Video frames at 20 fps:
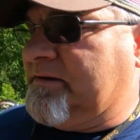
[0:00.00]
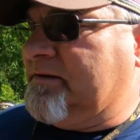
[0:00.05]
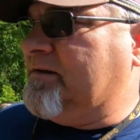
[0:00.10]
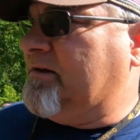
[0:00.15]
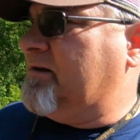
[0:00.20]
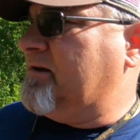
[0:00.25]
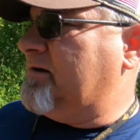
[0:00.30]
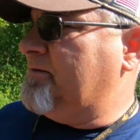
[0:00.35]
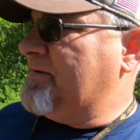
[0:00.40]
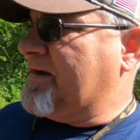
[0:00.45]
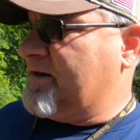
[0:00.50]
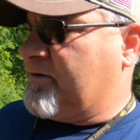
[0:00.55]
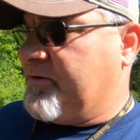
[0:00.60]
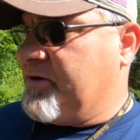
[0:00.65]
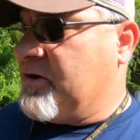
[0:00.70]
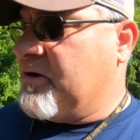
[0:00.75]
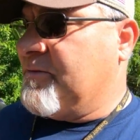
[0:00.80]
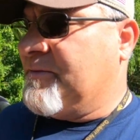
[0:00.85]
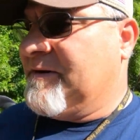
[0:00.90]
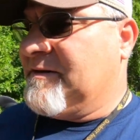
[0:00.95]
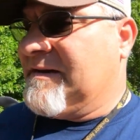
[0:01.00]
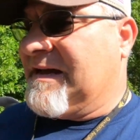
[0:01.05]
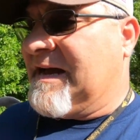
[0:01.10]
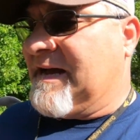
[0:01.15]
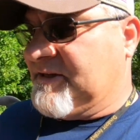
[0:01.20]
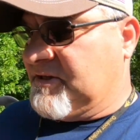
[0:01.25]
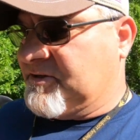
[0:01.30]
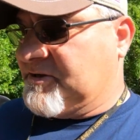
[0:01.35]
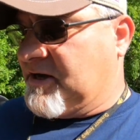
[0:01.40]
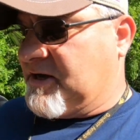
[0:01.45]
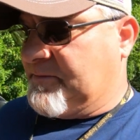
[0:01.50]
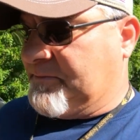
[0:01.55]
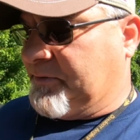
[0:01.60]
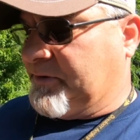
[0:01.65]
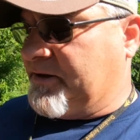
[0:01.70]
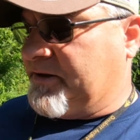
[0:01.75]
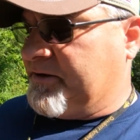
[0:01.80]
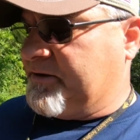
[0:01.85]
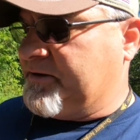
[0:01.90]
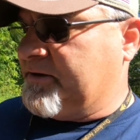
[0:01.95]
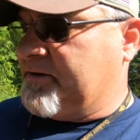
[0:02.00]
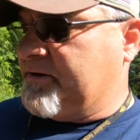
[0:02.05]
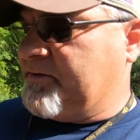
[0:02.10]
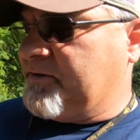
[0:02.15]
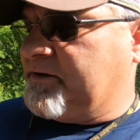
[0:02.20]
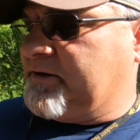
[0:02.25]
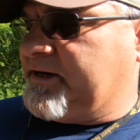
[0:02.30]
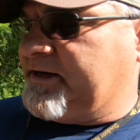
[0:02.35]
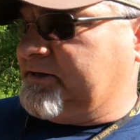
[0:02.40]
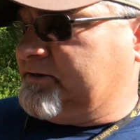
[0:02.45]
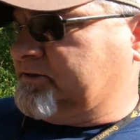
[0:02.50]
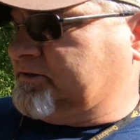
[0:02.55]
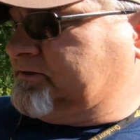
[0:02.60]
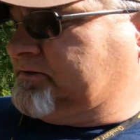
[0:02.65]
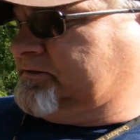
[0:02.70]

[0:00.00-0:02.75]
I don't know, but I just unplug the lights.